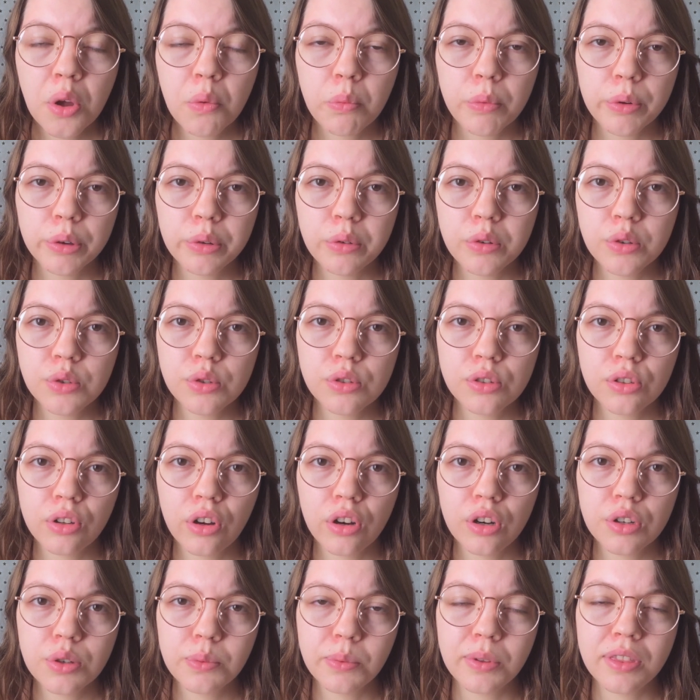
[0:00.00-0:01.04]
We're going to
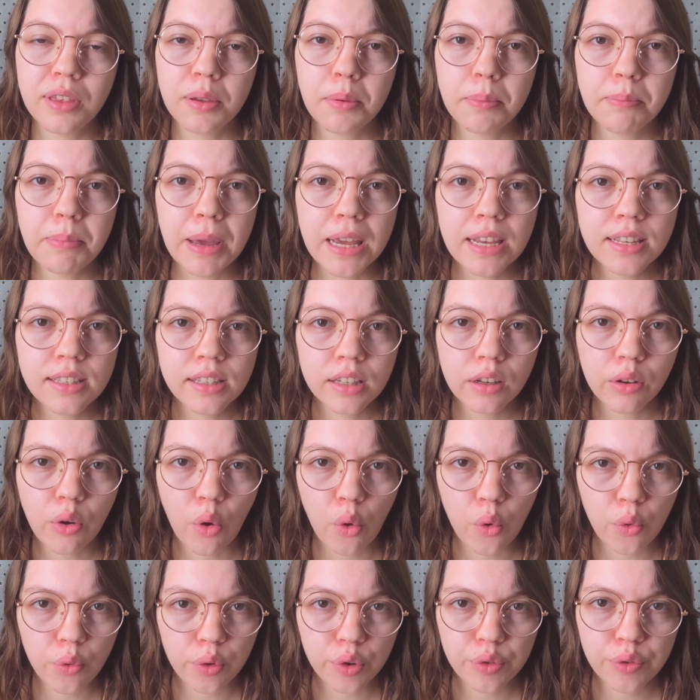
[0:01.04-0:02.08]
start with a basic
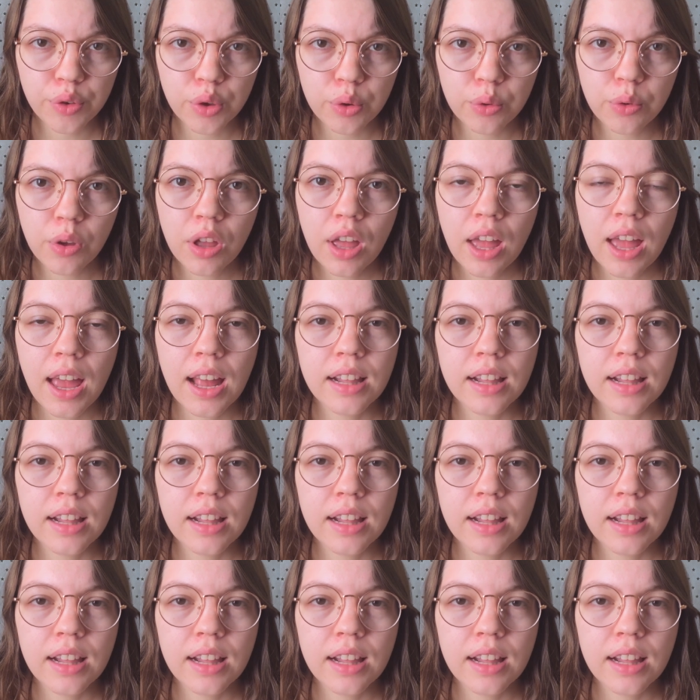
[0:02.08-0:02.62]
overview